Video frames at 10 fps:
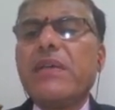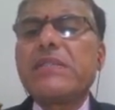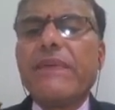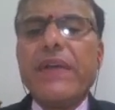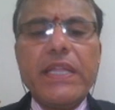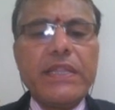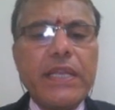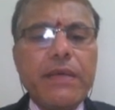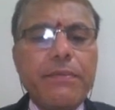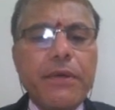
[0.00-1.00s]

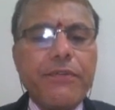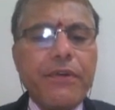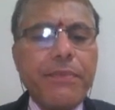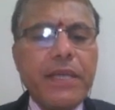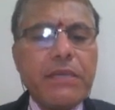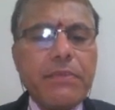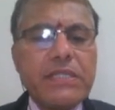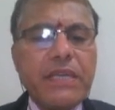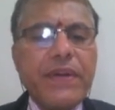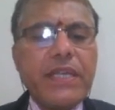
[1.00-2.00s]
73. From page number
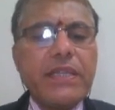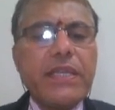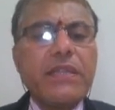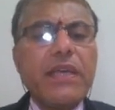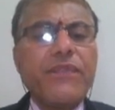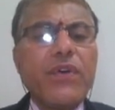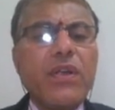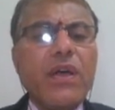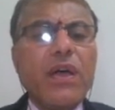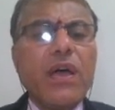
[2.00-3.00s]
73.
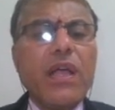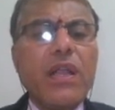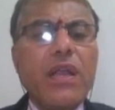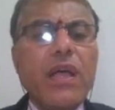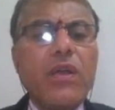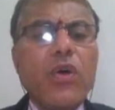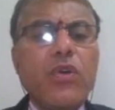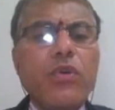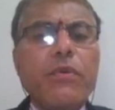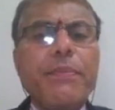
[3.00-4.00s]
Therefore I'll go to